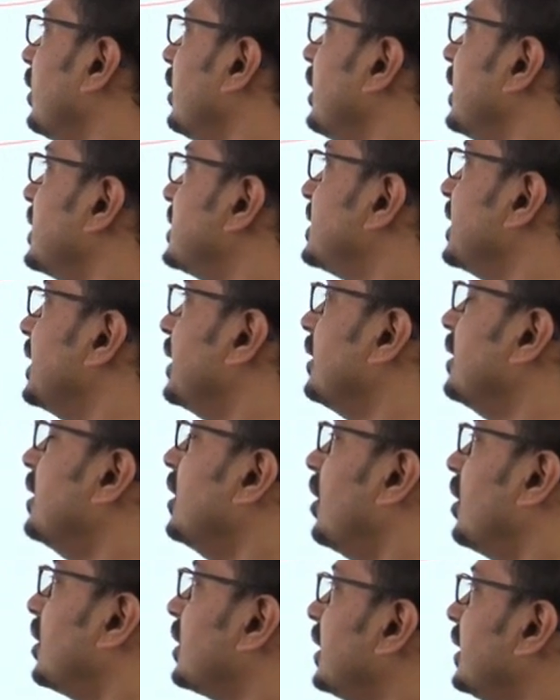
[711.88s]
let's say,
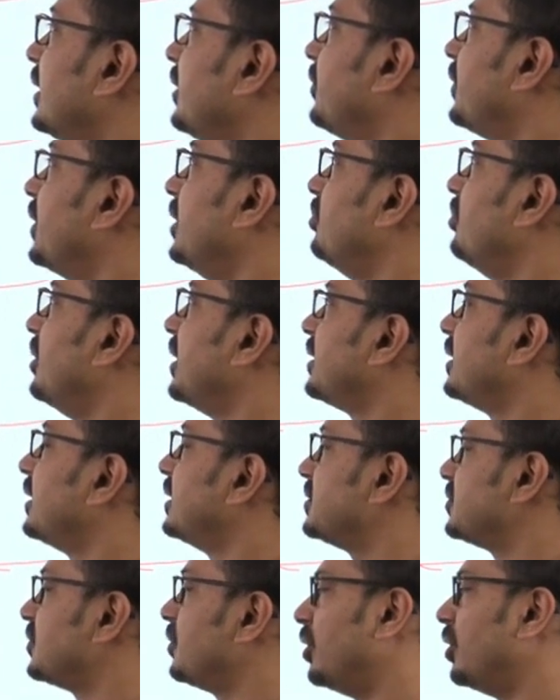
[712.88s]
or the different
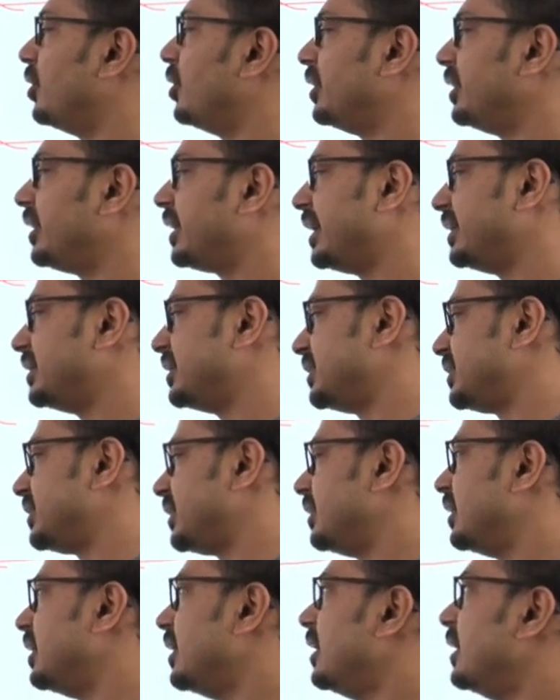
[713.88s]
methods of
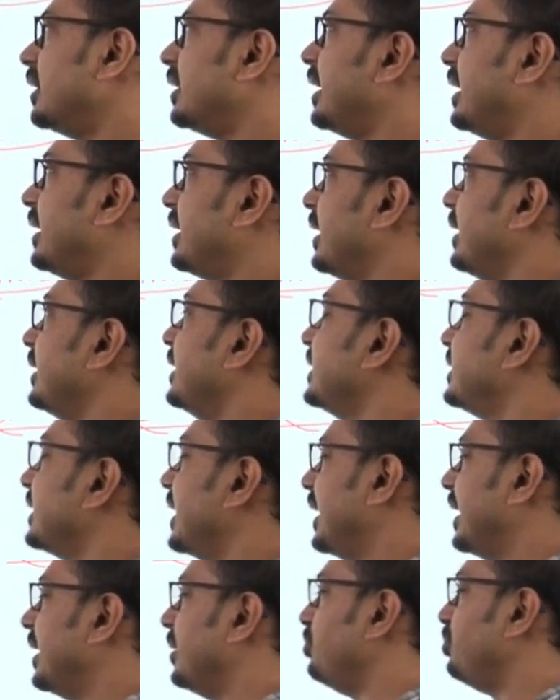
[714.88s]
monetization that this
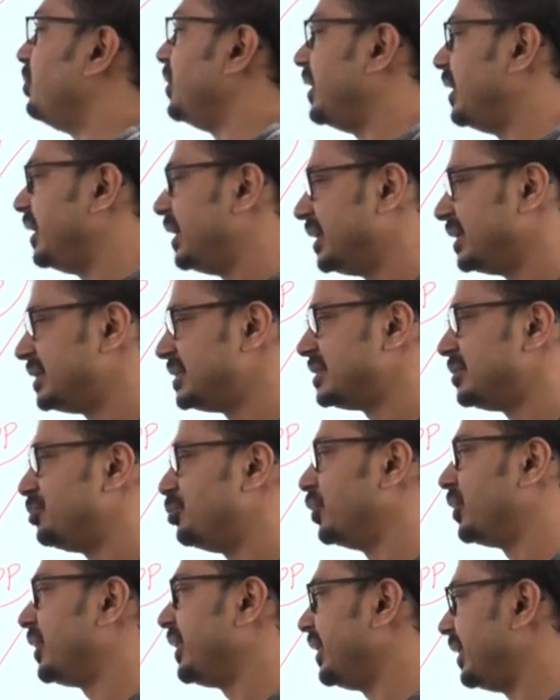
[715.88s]
N M P is
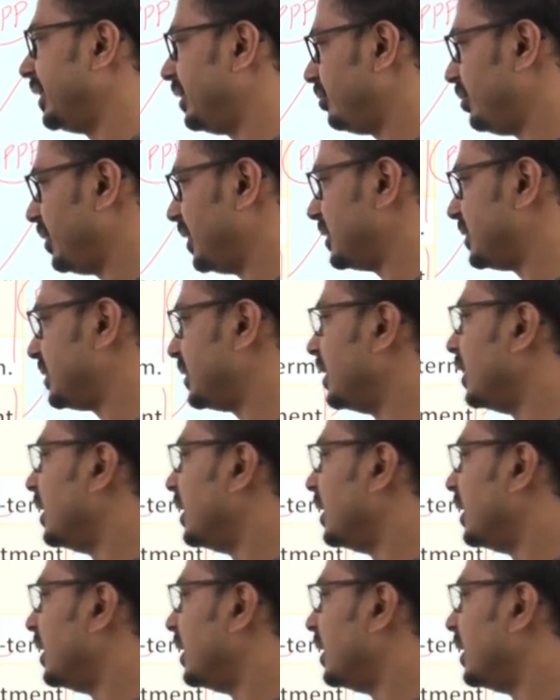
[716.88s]
putting in place.